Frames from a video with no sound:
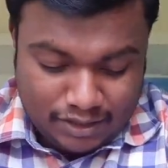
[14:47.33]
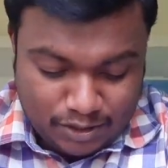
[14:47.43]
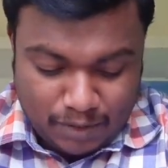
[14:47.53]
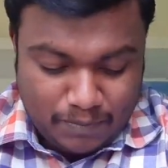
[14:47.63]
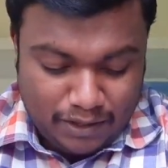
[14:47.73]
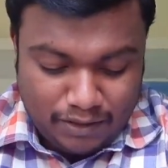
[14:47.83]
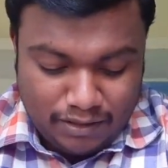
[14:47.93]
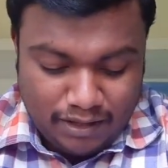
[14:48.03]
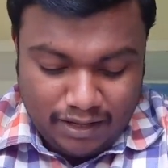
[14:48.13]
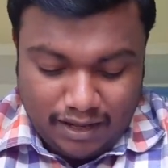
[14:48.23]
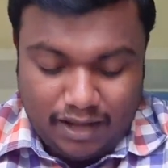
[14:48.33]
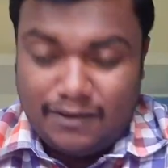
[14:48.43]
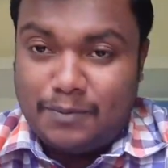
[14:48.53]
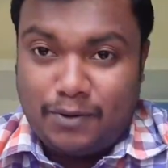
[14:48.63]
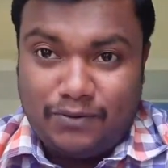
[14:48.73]
stepping on
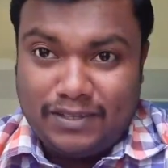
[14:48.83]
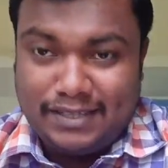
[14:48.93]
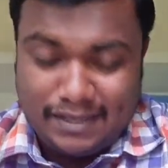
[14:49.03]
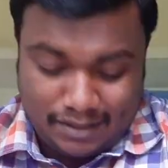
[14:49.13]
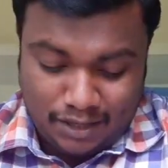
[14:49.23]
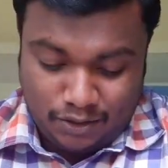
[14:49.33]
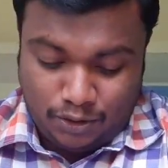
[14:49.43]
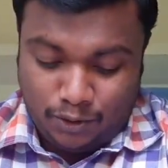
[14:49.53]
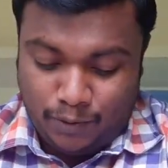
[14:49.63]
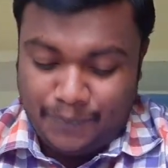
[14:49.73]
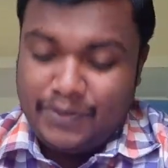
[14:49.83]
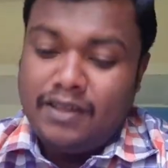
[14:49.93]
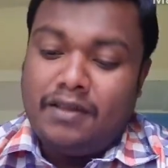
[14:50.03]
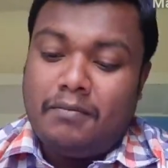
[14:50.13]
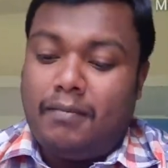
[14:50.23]
our professor's toe.
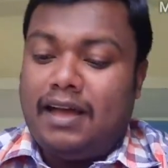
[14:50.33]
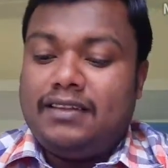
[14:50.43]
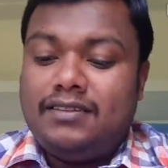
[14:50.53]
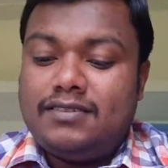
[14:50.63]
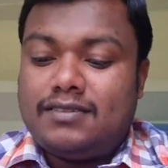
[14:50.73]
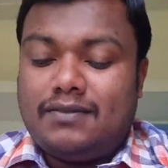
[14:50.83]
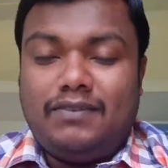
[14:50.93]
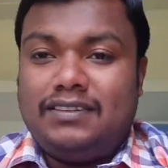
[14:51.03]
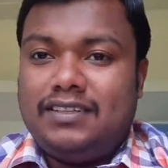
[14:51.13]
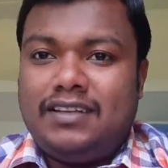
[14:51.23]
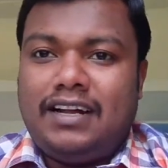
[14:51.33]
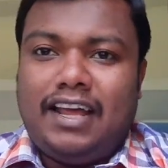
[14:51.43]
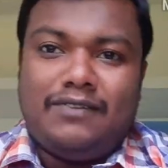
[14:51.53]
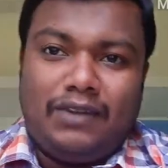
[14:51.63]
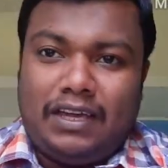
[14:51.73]
By this, within that
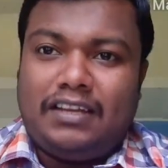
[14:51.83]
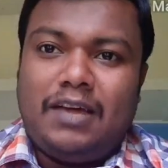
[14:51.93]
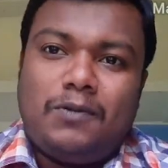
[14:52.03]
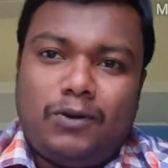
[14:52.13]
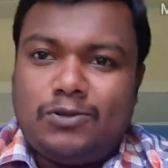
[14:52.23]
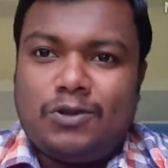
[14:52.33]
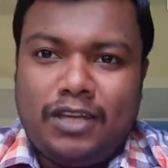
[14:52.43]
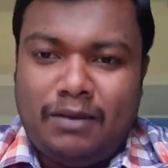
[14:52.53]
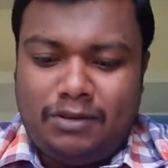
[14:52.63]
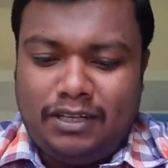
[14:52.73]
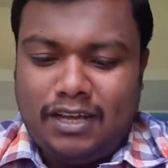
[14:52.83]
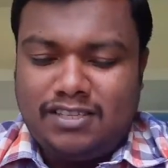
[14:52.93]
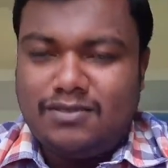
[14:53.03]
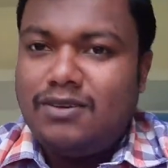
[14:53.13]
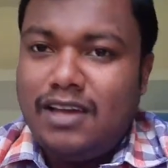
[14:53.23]
time, wicketkeeper also came to catch.
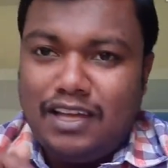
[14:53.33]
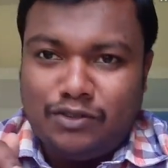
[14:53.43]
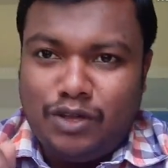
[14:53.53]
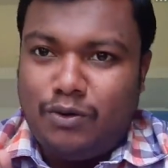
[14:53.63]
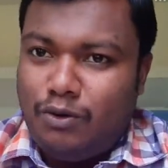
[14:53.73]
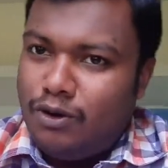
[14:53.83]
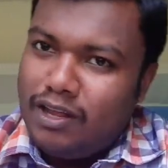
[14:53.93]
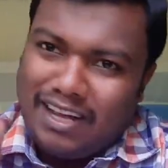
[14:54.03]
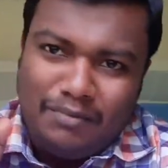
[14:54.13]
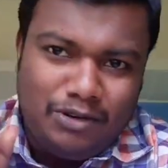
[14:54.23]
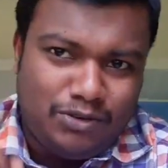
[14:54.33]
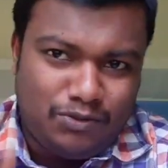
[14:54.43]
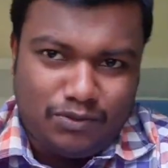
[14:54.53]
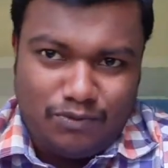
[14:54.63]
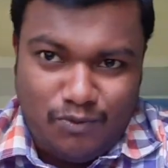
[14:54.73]
So they all are coming to
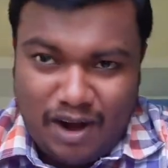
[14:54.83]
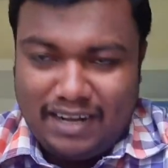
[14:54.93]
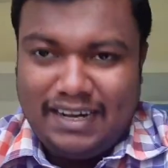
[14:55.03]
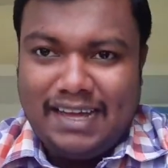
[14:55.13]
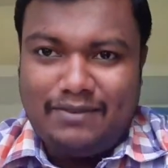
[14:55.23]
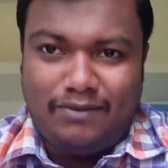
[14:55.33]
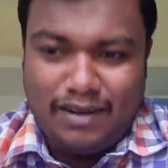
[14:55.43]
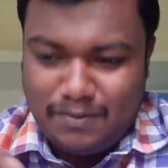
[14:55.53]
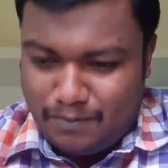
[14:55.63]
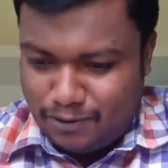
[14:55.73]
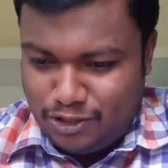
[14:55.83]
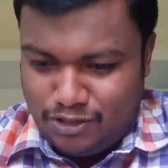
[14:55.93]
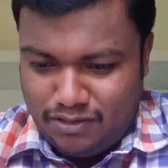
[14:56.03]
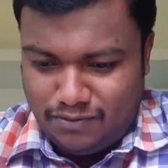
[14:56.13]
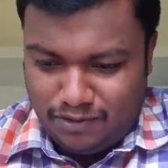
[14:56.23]
one
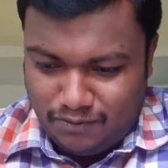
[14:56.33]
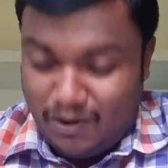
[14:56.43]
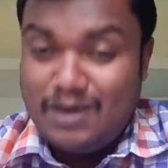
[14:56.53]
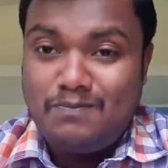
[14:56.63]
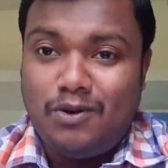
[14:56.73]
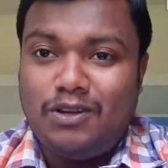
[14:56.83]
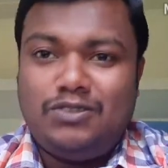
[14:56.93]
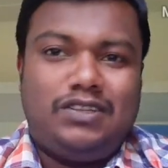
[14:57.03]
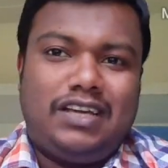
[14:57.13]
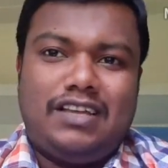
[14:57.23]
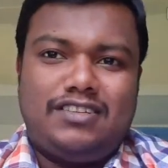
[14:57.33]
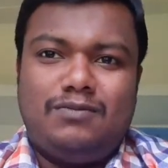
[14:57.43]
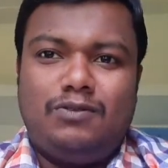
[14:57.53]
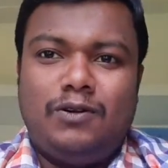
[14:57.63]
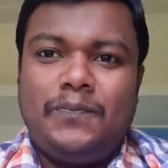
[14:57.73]
position, one point to catch the
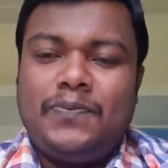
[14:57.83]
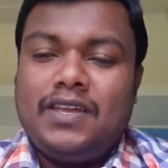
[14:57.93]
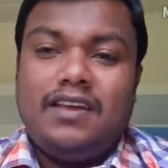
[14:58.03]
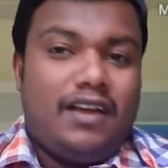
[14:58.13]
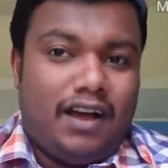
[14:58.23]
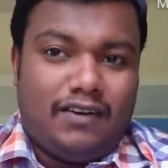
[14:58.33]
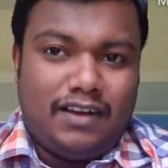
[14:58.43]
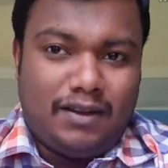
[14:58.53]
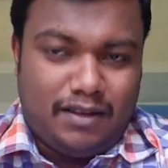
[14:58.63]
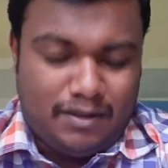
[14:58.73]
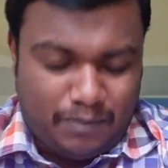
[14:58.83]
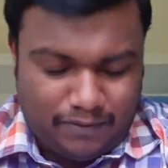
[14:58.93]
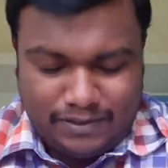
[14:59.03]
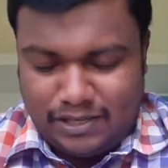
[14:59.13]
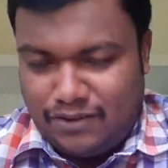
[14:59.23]
ball. Our
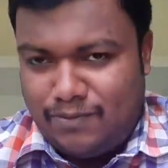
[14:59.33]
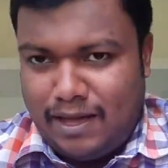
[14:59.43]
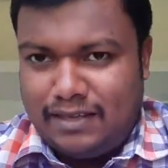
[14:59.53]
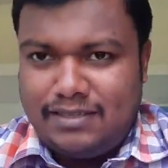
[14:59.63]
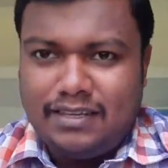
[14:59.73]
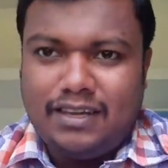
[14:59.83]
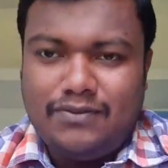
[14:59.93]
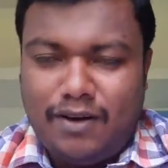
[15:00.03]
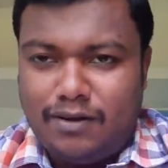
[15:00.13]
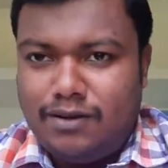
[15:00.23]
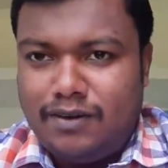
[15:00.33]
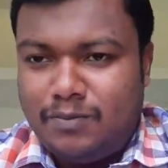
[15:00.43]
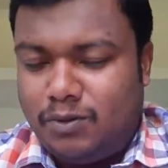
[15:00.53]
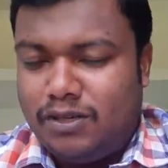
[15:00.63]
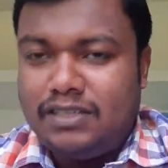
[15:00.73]
professor of ballistics, he found one
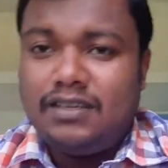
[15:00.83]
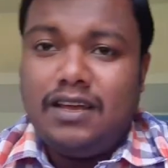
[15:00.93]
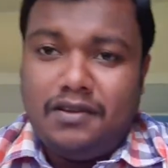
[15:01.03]
point